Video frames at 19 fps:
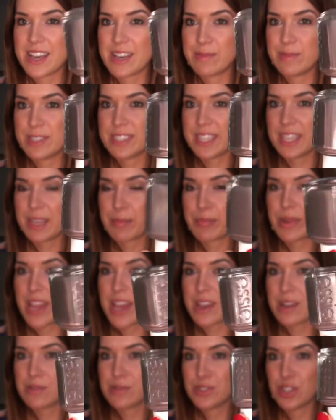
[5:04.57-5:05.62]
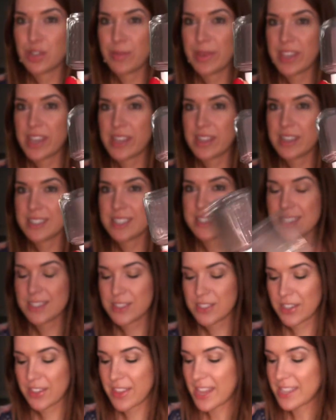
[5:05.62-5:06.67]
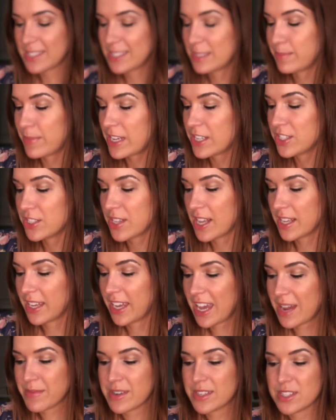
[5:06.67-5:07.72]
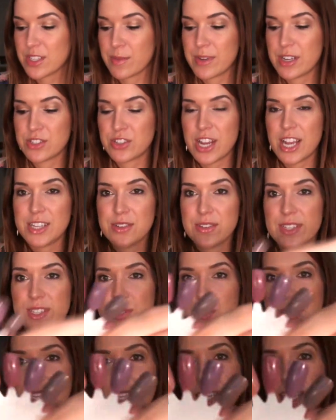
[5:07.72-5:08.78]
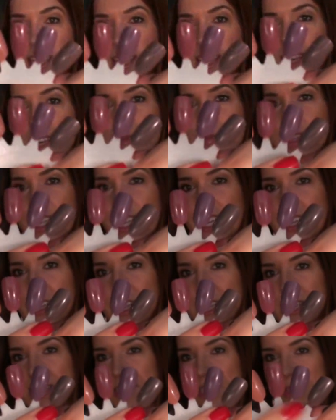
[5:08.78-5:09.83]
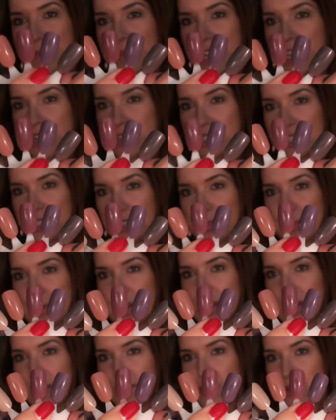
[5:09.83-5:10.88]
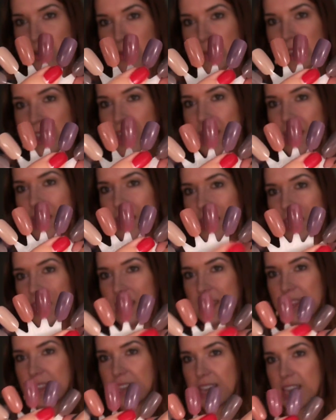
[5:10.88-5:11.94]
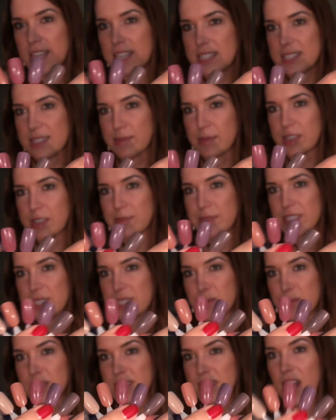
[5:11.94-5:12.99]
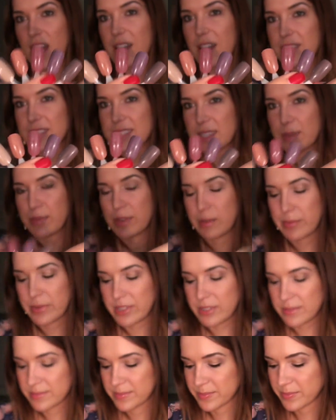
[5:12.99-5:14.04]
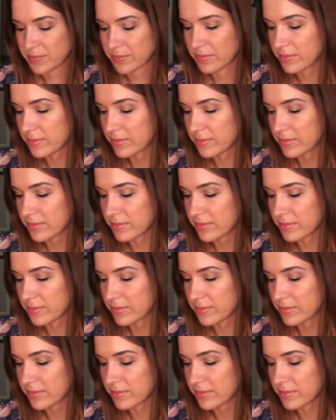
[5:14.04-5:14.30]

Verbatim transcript: Um, just like a brown taupey color. It doesn't look that special on camera, so I'm going to try and do this quickly. But here it is compared to Parlez-Vous O P I. Kind of similar, but this one is obviously purple.